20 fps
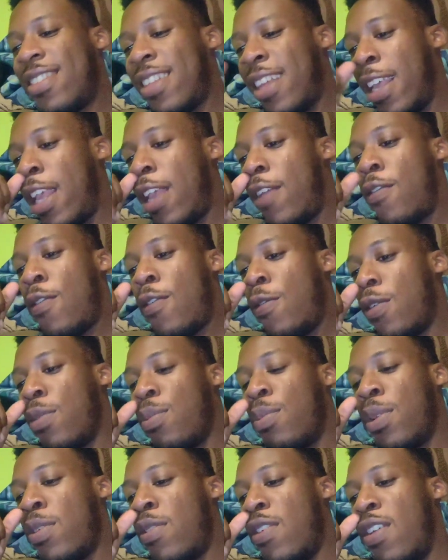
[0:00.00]
even
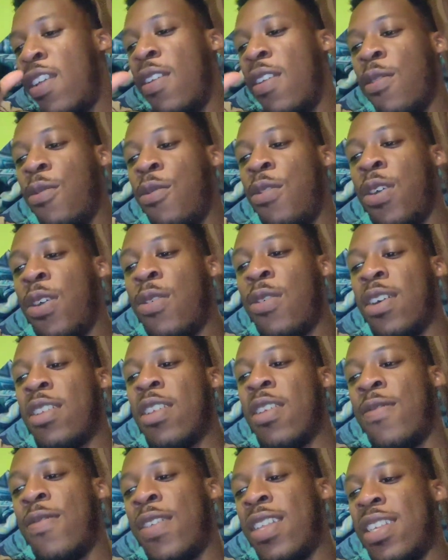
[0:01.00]
between Rick Ross and
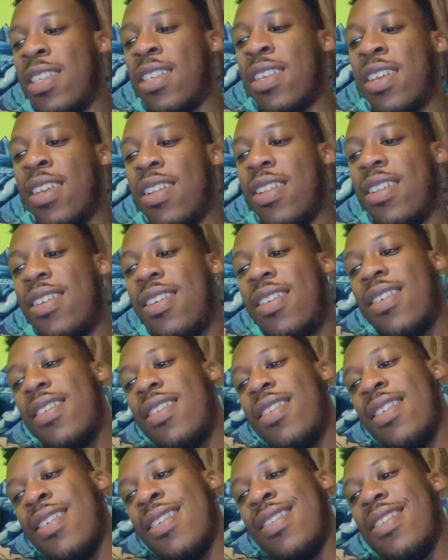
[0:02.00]
50 Cent,
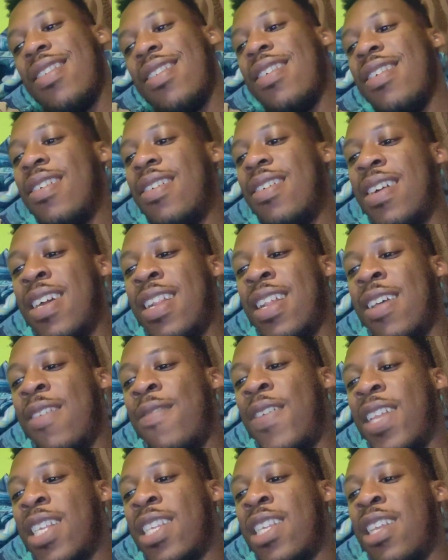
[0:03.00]
and then
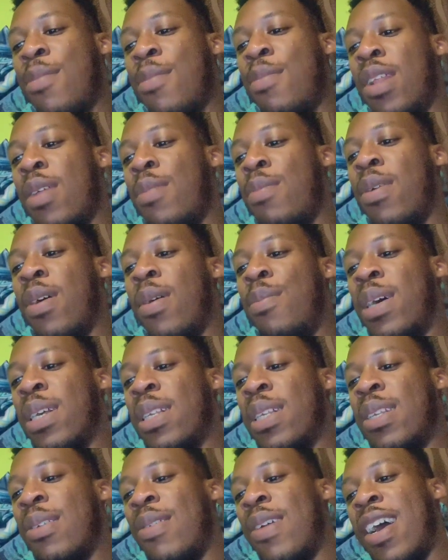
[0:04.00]
50 Cent being above
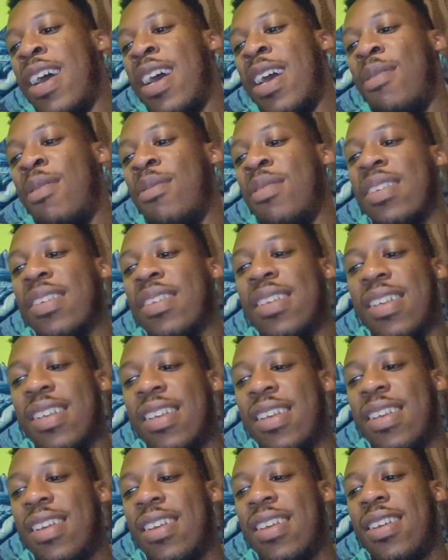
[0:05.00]
Busta Rhymes,
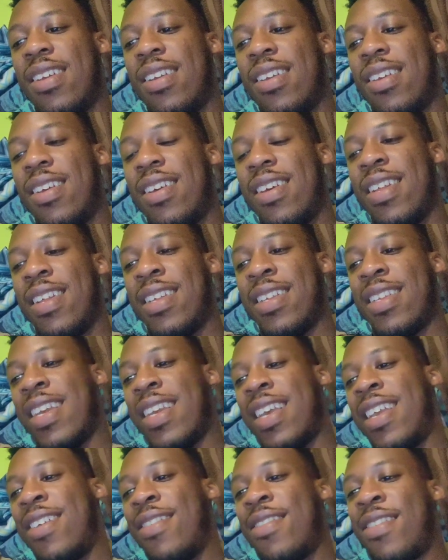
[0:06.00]
and it's
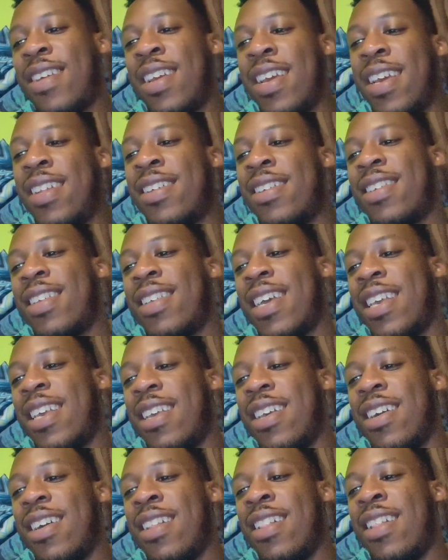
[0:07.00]
like okay, there's like
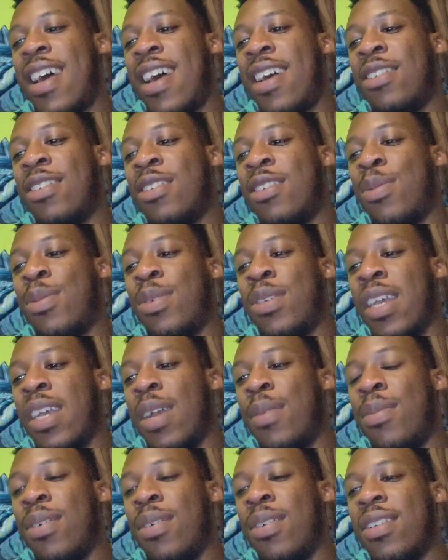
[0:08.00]
a lot of jibber
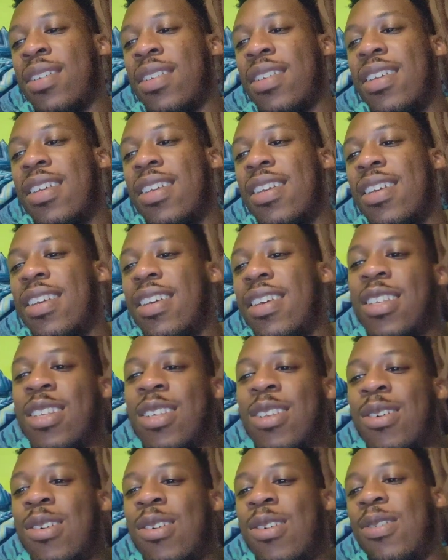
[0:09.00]
jabbers,
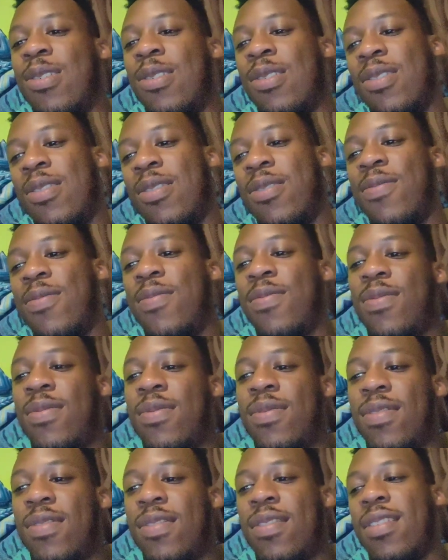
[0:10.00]
so
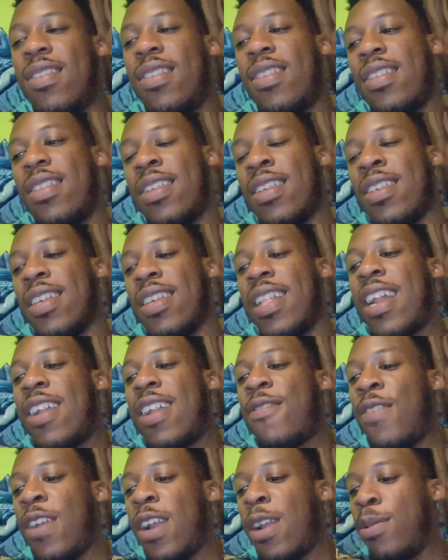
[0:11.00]
there's a lot of
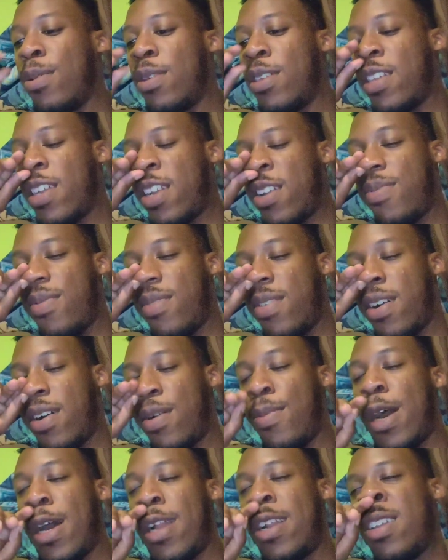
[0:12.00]
variables taken
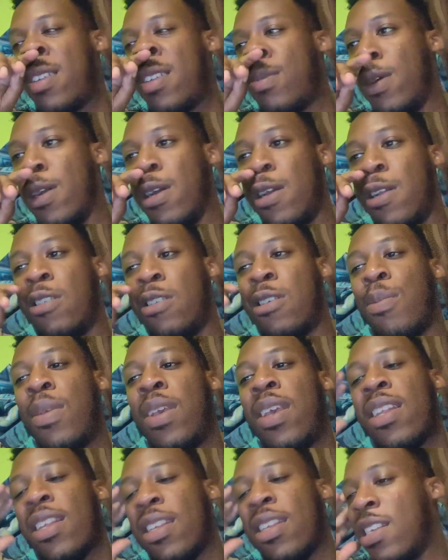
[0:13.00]
upon this, but to
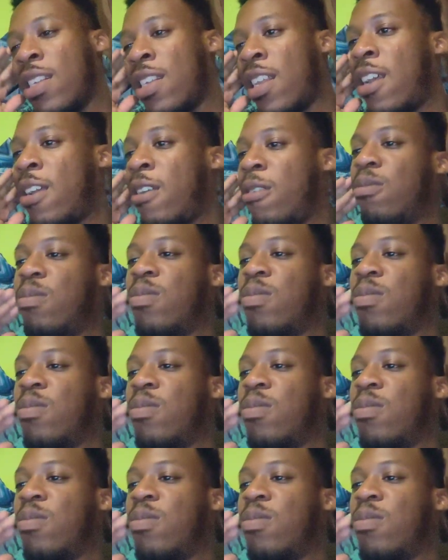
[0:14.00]
me this is like